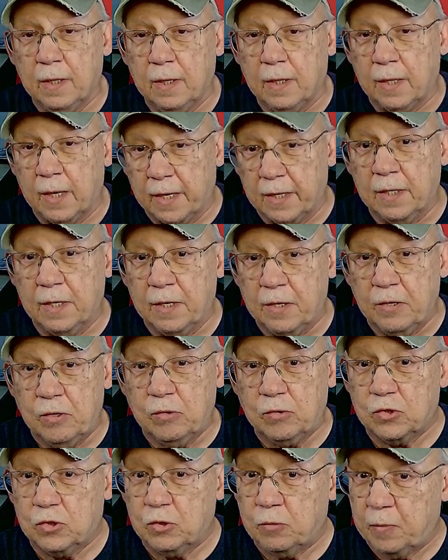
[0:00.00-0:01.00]
Lightly
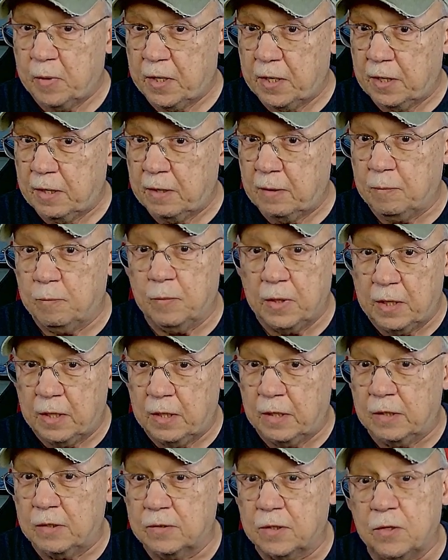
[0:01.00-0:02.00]
used to me
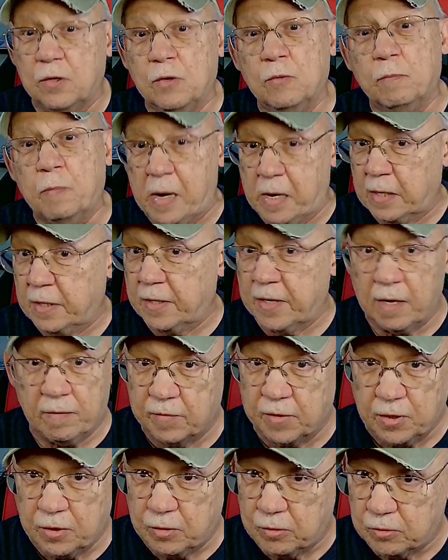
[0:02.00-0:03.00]
means that you barely
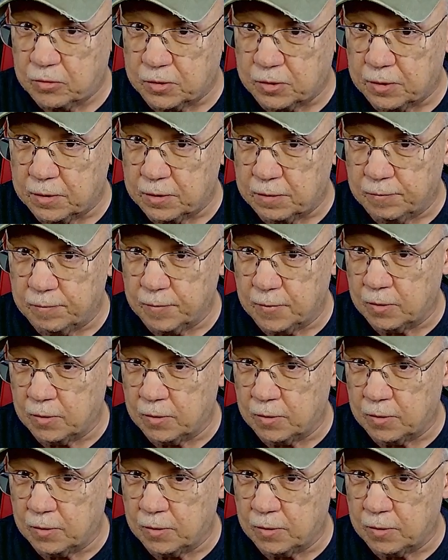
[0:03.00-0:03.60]
ever used it.